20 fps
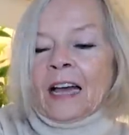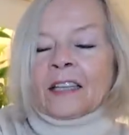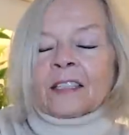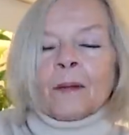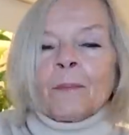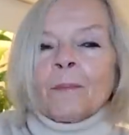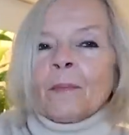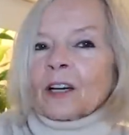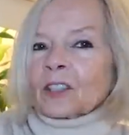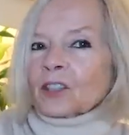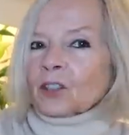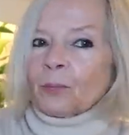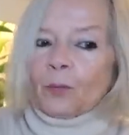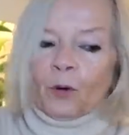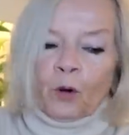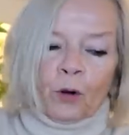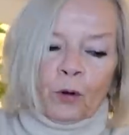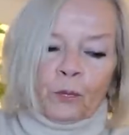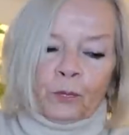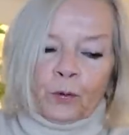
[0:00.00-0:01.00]
at a much
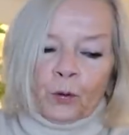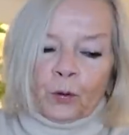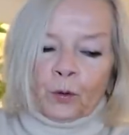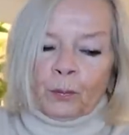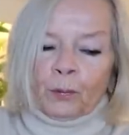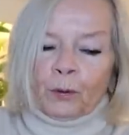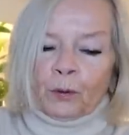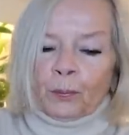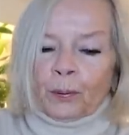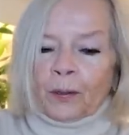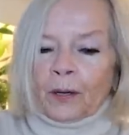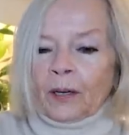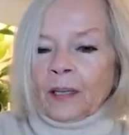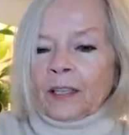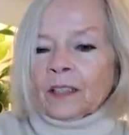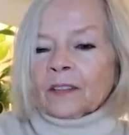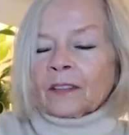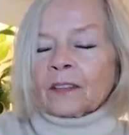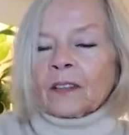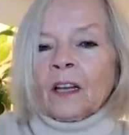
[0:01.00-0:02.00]
more affordable
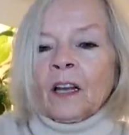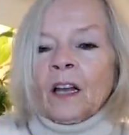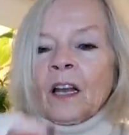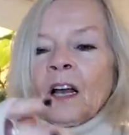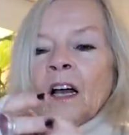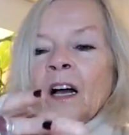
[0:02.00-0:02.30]
price.